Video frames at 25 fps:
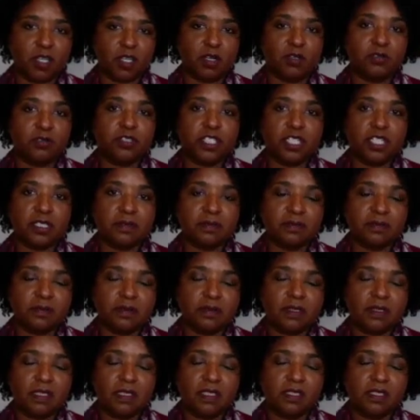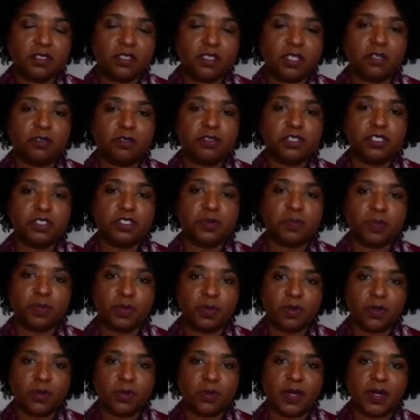coaches
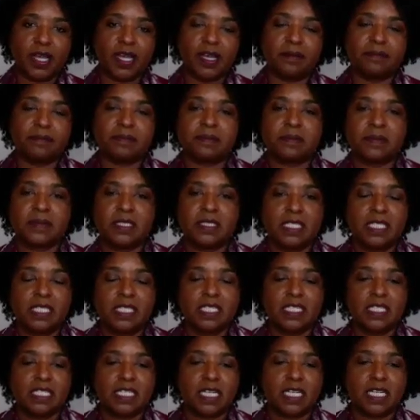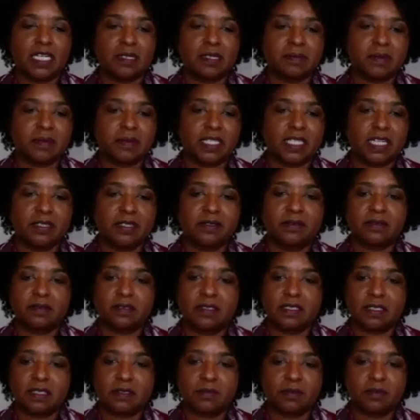program that
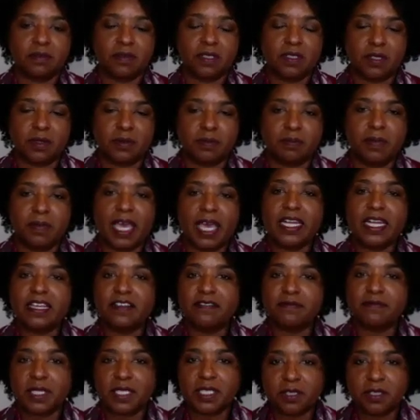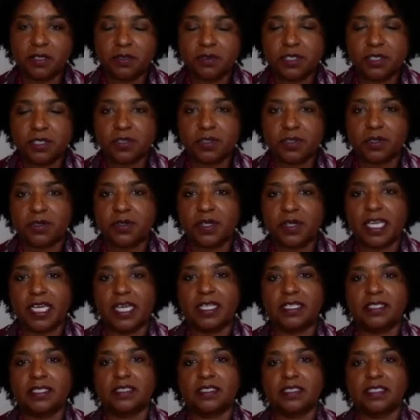many of my coaches are
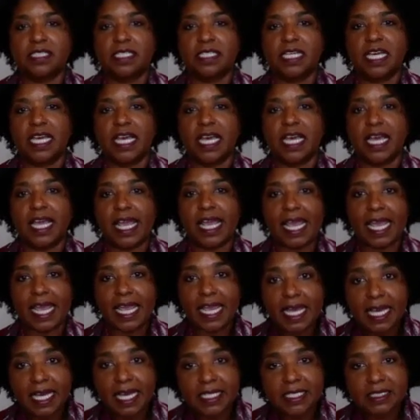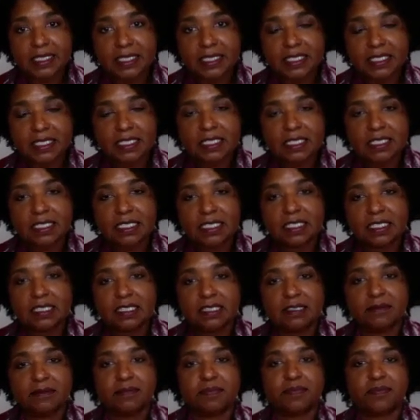in. And
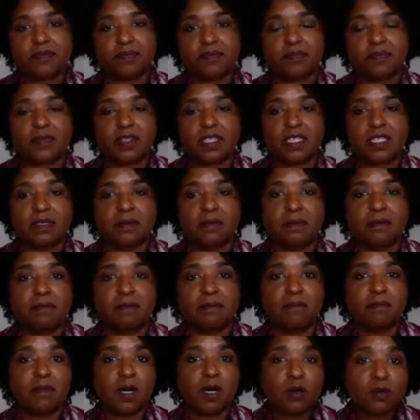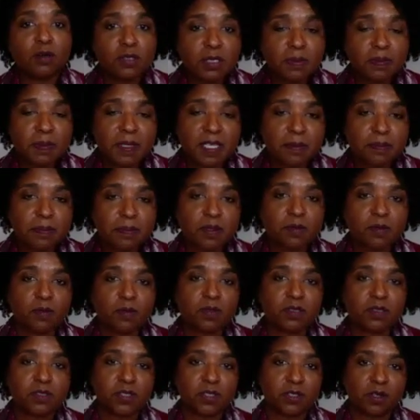most people
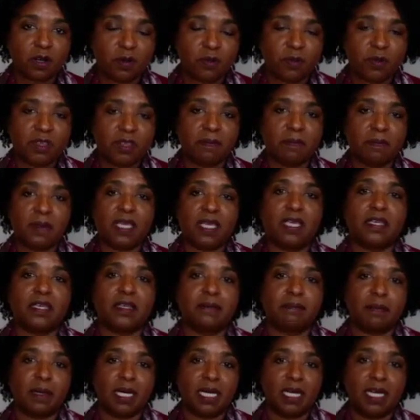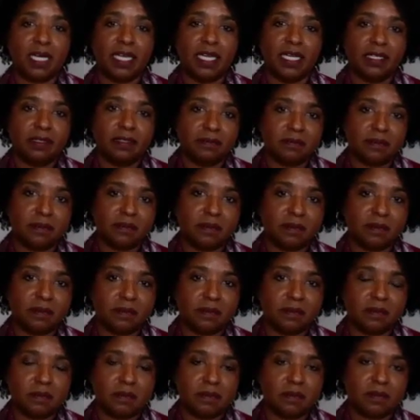will start with me in my
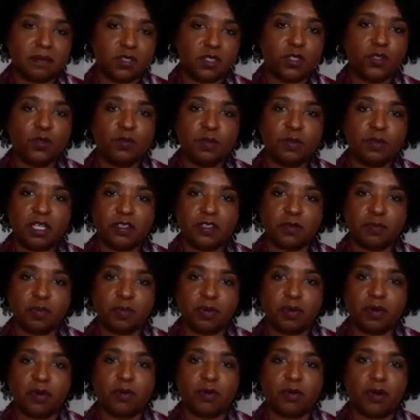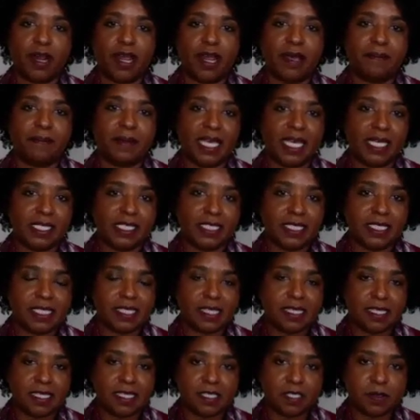2-month program, and it's
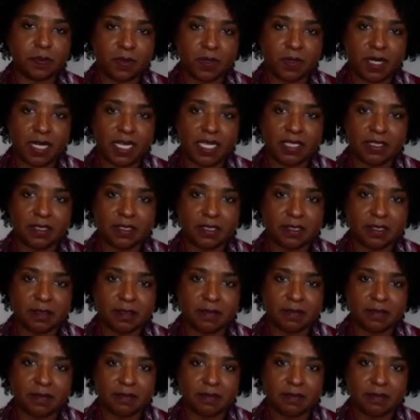this price.